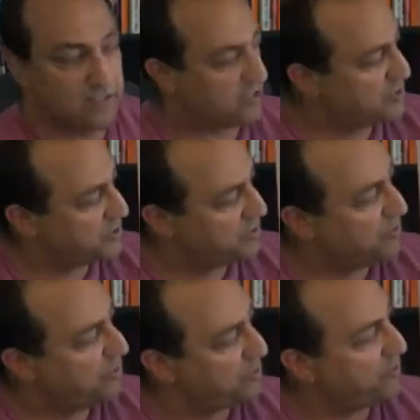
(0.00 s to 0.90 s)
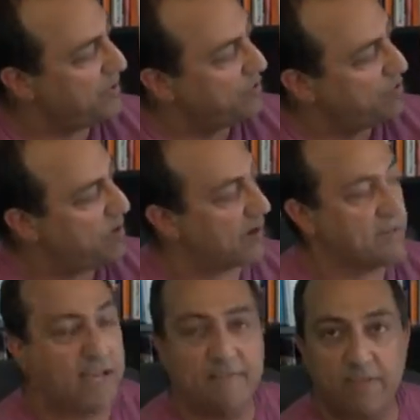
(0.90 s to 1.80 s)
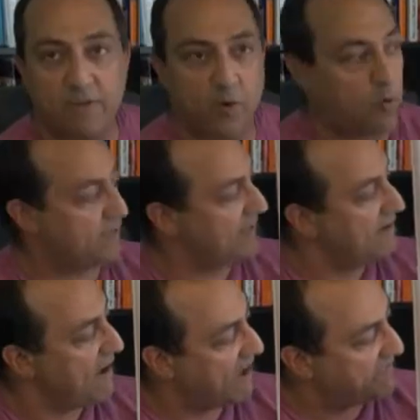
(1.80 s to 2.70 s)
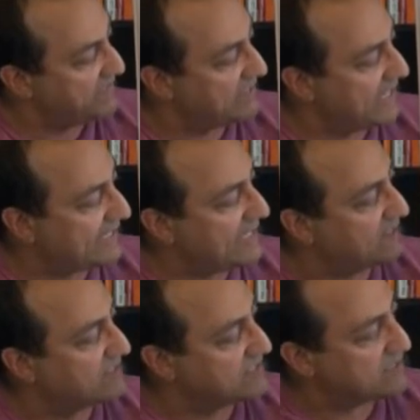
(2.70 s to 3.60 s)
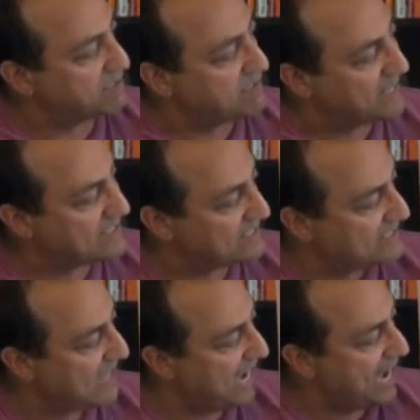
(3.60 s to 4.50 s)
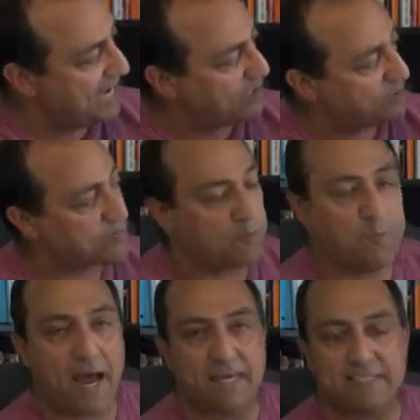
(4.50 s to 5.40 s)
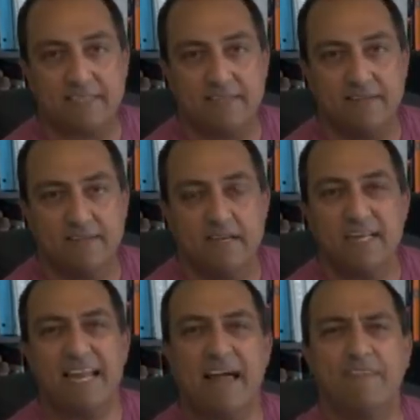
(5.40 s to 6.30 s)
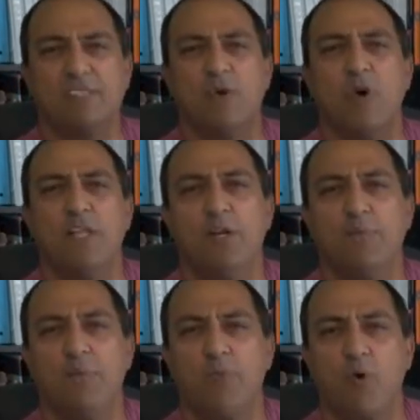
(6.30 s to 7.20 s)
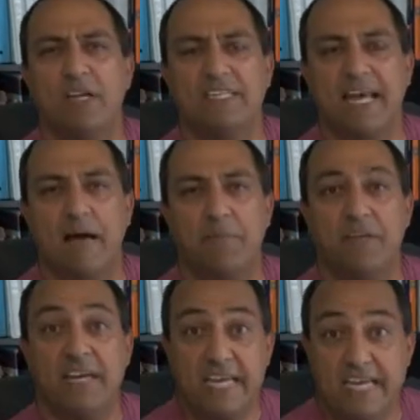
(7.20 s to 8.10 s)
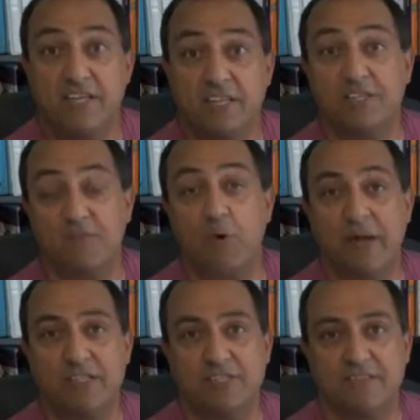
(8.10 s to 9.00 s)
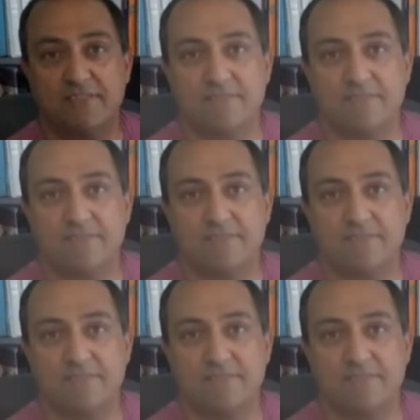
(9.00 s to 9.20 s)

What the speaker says: the 2-3-1, and then the goalie. I feel like it gives us the best angles for passing. Now let's go a little bit more in depth into this formation.